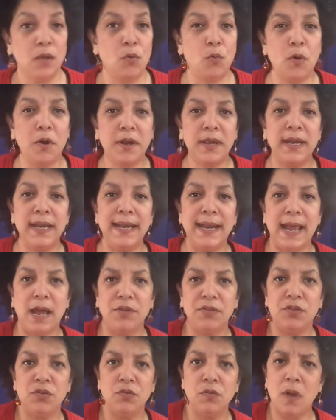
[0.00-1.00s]
working it
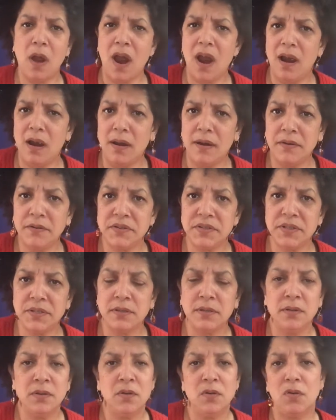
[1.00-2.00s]
out through art
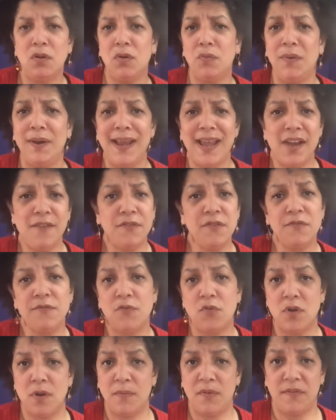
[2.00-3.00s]
or whatever
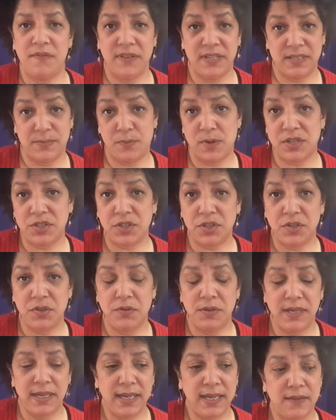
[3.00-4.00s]
form of expression
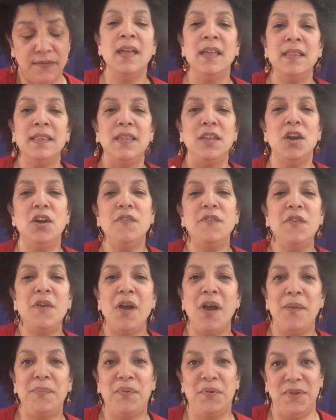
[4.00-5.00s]
you need. The
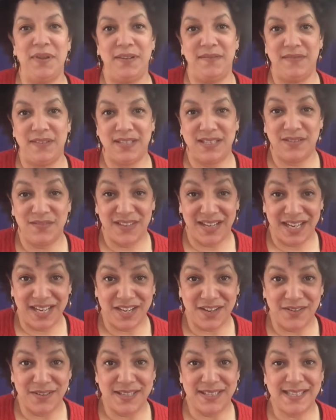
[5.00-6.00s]
overall point of this
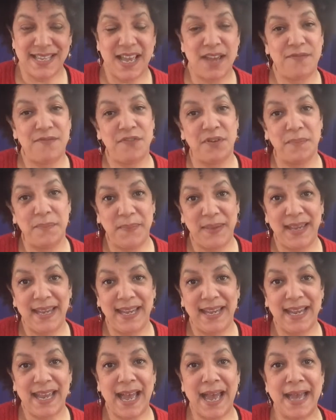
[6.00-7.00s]
video is that for
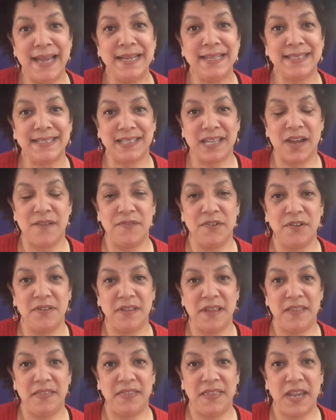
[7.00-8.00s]
me, I discovered
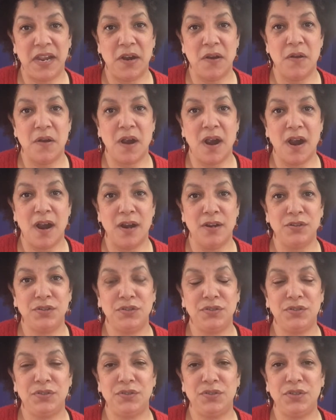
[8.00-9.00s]
that there are
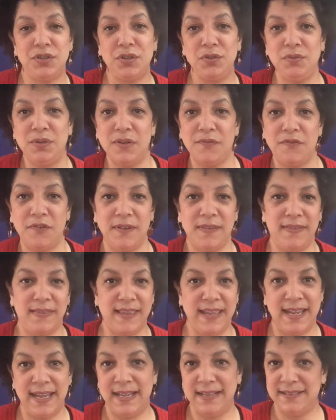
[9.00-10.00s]
two different
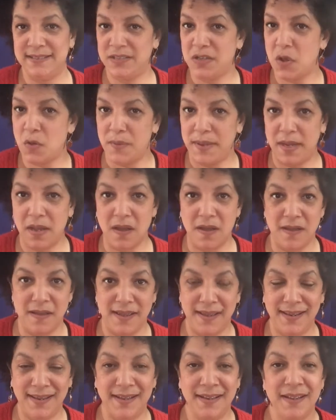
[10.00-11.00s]
things going
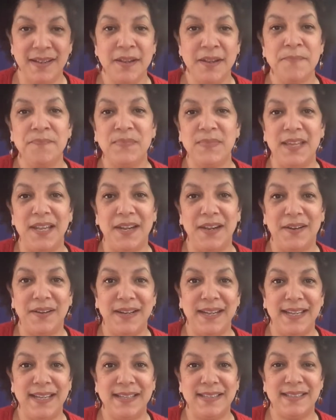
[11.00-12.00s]
on. There
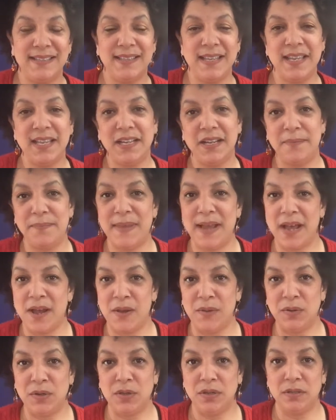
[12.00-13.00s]
is thinking
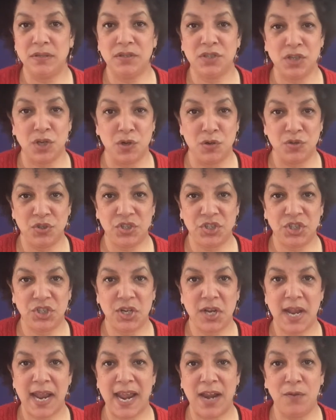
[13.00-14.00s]
about
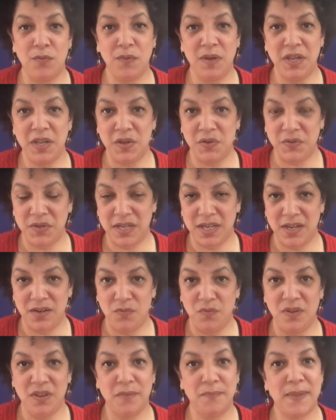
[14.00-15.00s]
search and
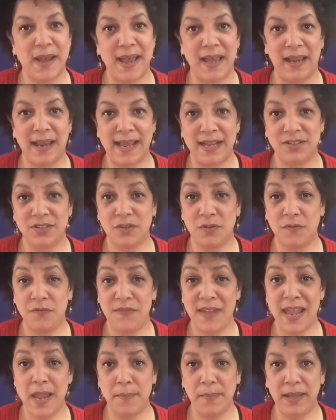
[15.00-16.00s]
reunion with biological
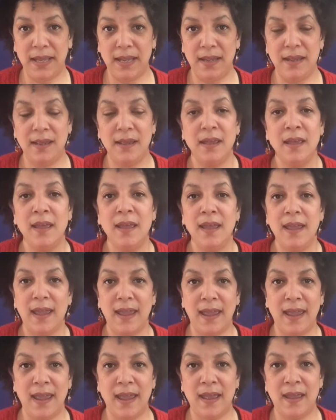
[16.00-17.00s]
family,
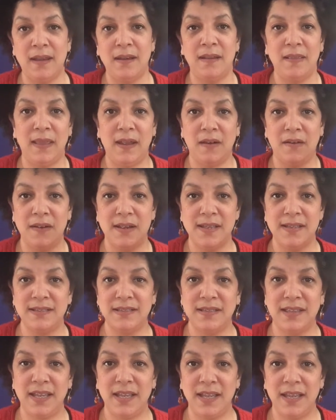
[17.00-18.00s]
and there
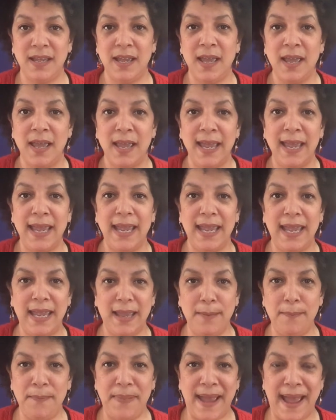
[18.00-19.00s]
is the
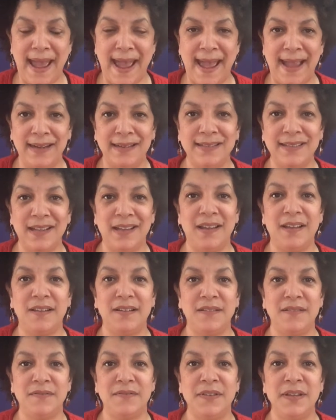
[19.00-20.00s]
impact
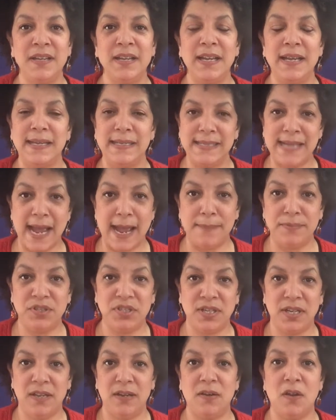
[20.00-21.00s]
of
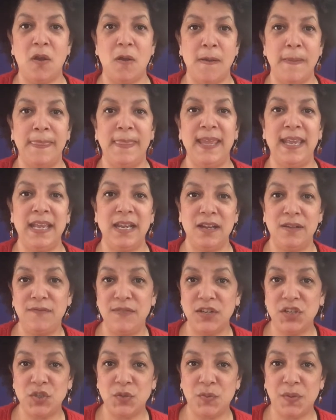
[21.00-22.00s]
adoption on the
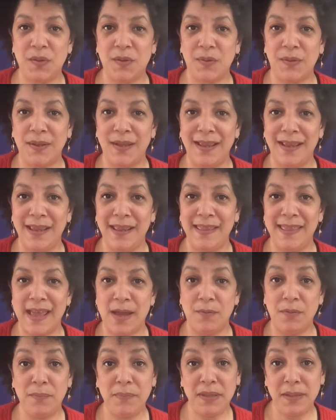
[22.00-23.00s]
individual,
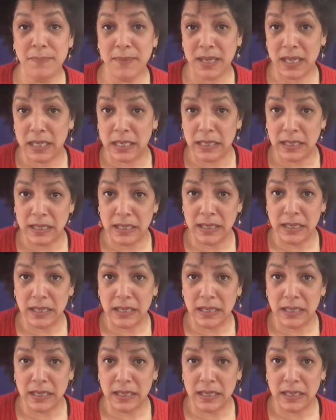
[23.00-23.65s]
that would be me,